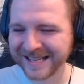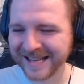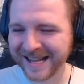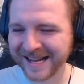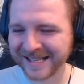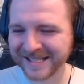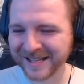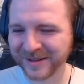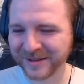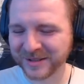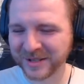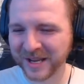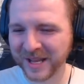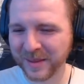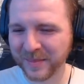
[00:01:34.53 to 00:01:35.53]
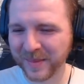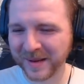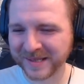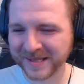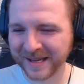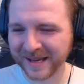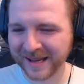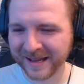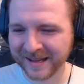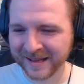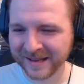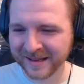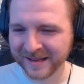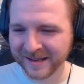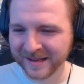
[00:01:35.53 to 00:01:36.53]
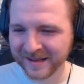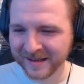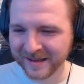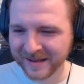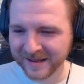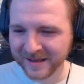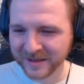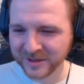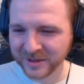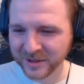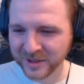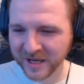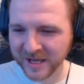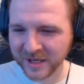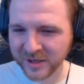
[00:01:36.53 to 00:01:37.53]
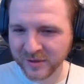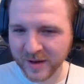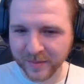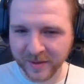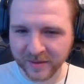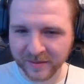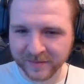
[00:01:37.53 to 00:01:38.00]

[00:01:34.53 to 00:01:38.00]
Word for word: nice little cheeky piece there. Uh, cheeky triple.